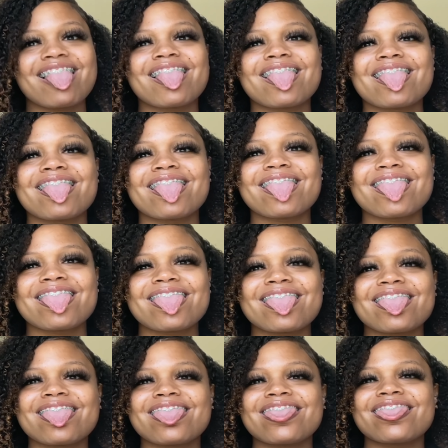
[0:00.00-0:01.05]

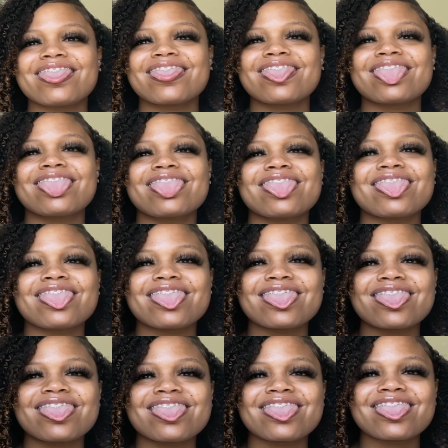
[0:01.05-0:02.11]

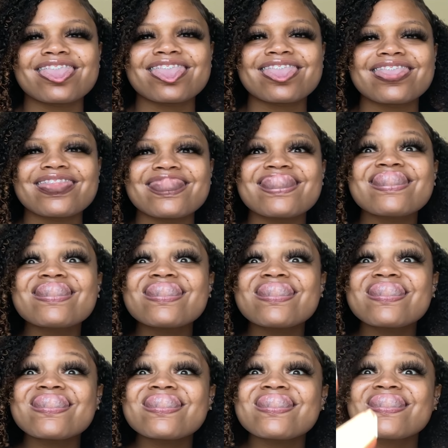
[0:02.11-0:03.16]

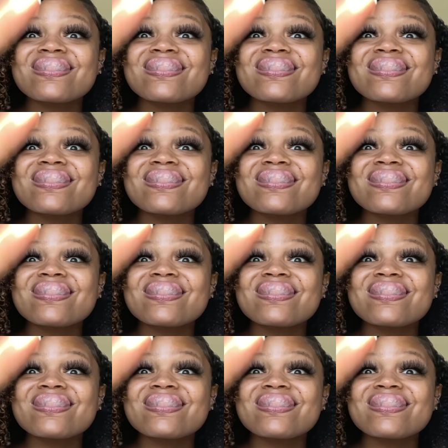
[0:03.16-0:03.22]
(not speaking)